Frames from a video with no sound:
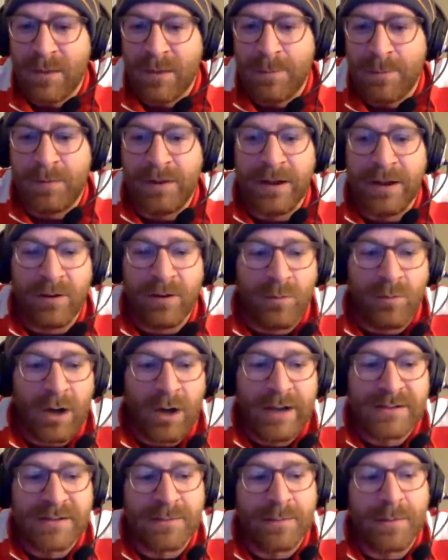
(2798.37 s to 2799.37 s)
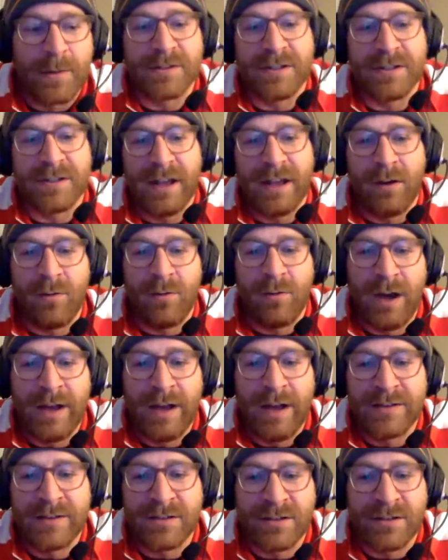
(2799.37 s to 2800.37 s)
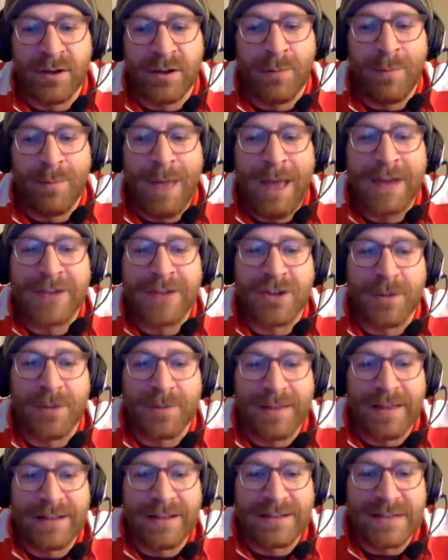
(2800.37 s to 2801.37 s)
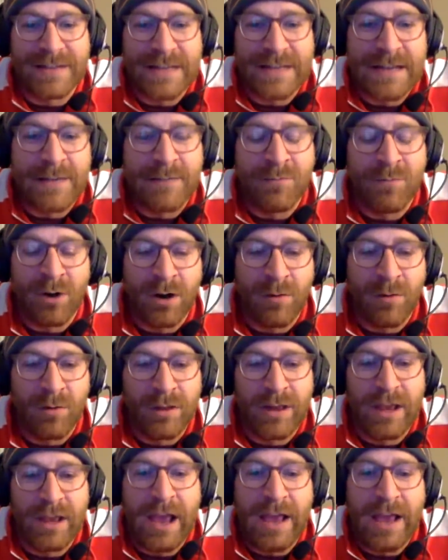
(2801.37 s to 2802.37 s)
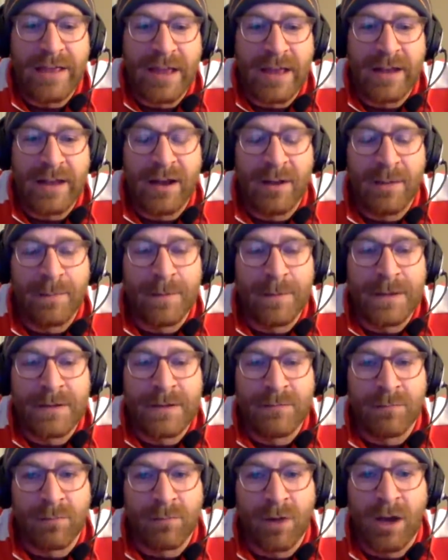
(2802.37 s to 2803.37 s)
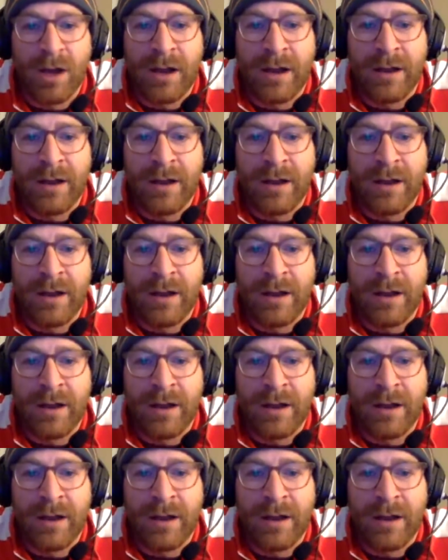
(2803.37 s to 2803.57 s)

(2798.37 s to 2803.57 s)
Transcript: player-wise and personnel-wise, match up to that team where they had that unbeaten run?